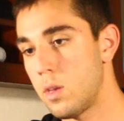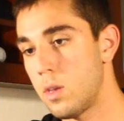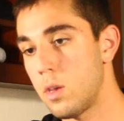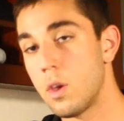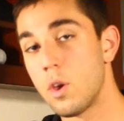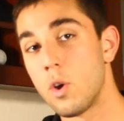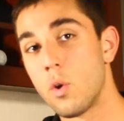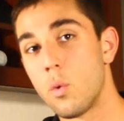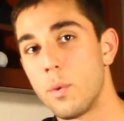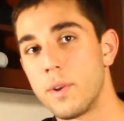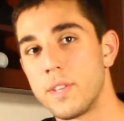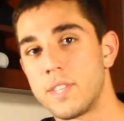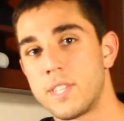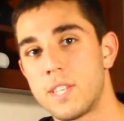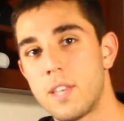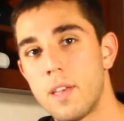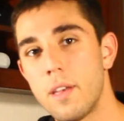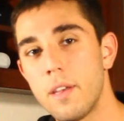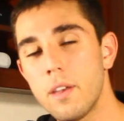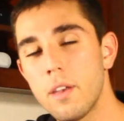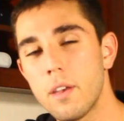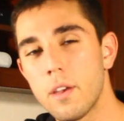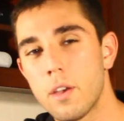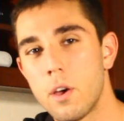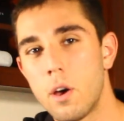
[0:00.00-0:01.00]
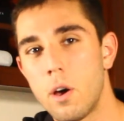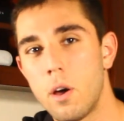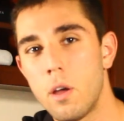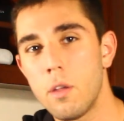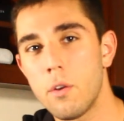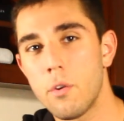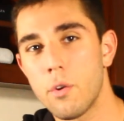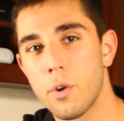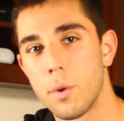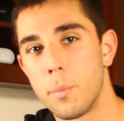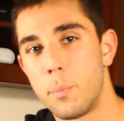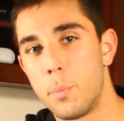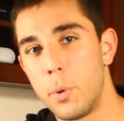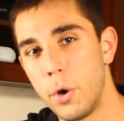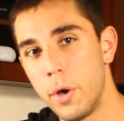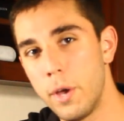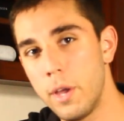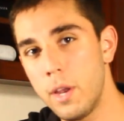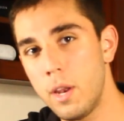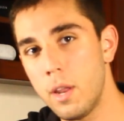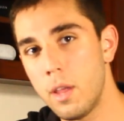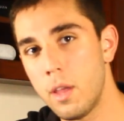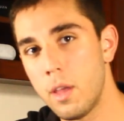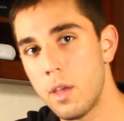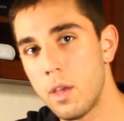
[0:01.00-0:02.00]
When selling a call or a put,
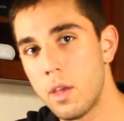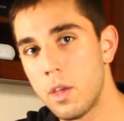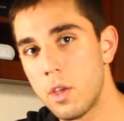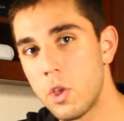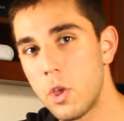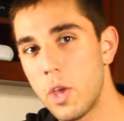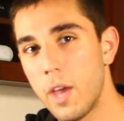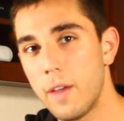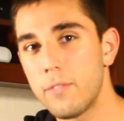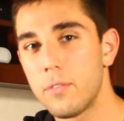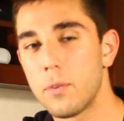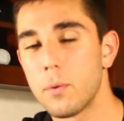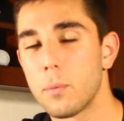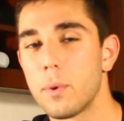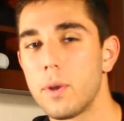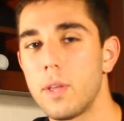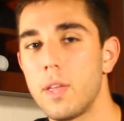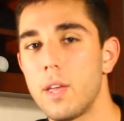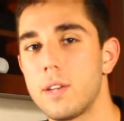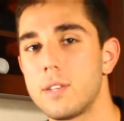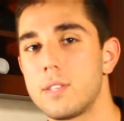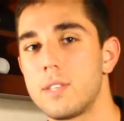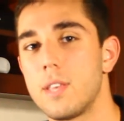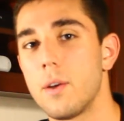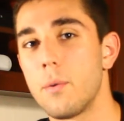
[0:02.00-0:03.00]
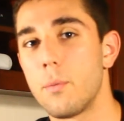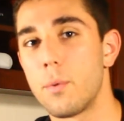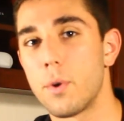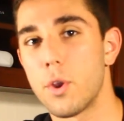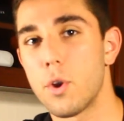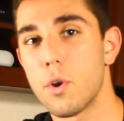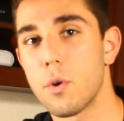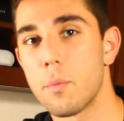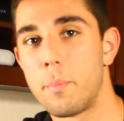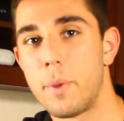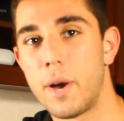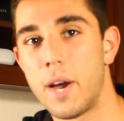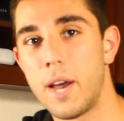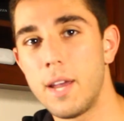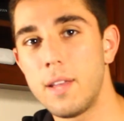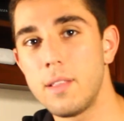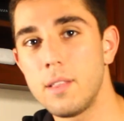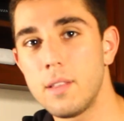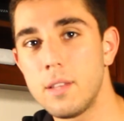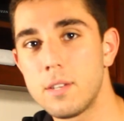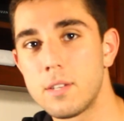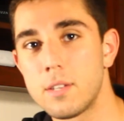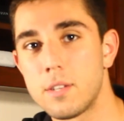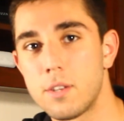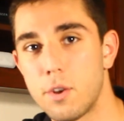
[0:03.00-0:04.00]
you have to realize that when you're buying
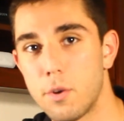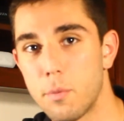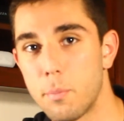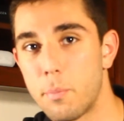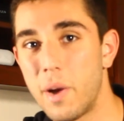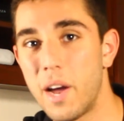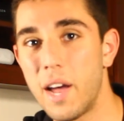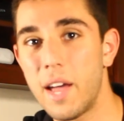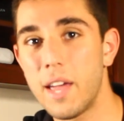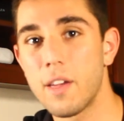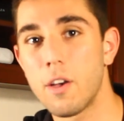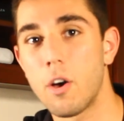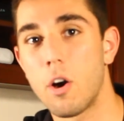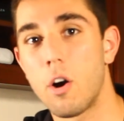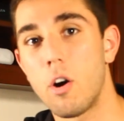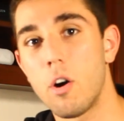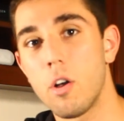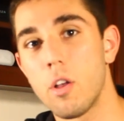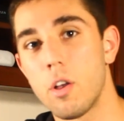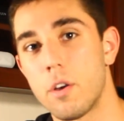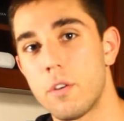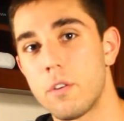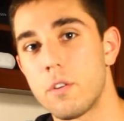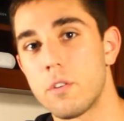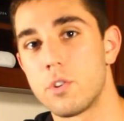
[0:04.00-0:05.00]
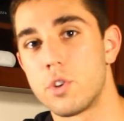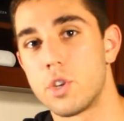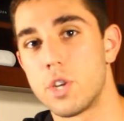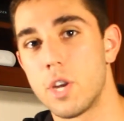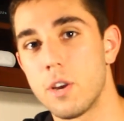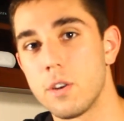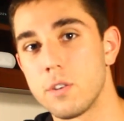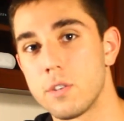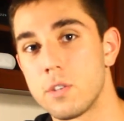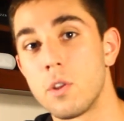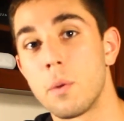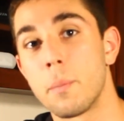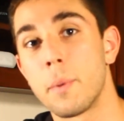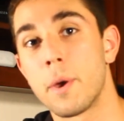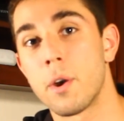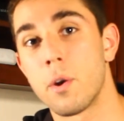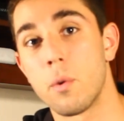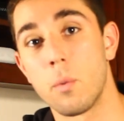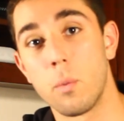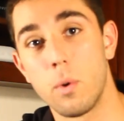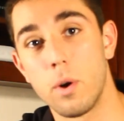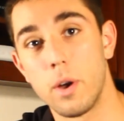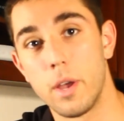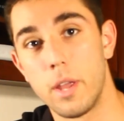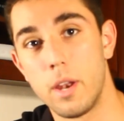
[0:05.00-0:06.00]
this, you're buying all 100 shares no matter
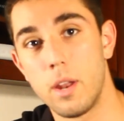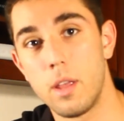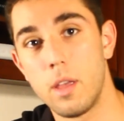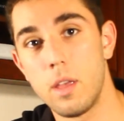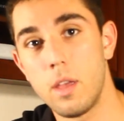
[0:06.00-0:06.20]
what.